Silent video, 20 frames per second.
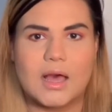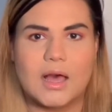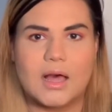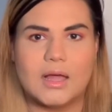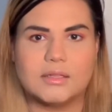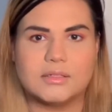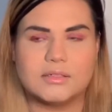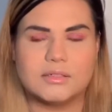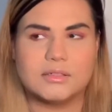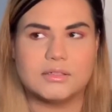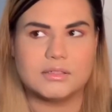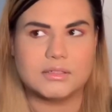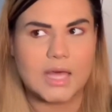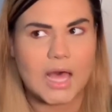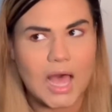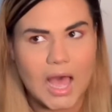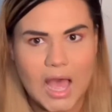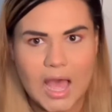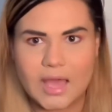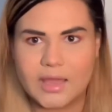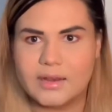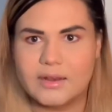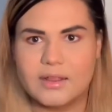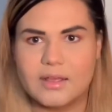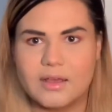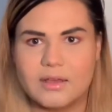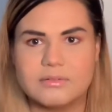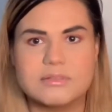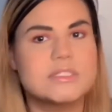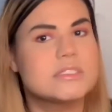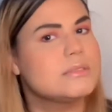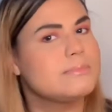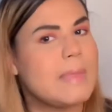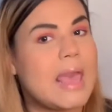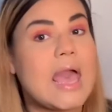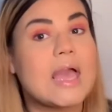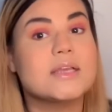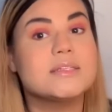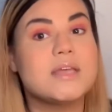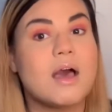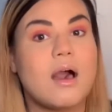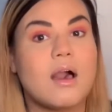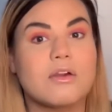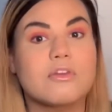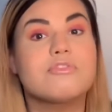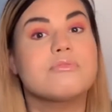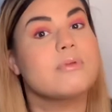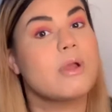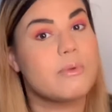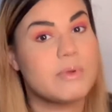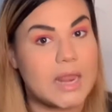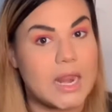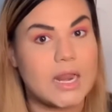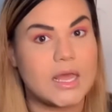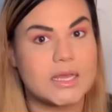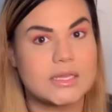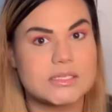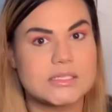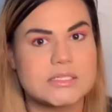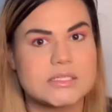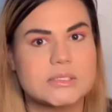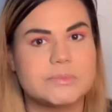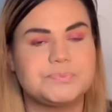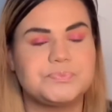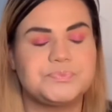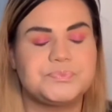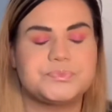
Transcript: a lot of smack talk thrown at us.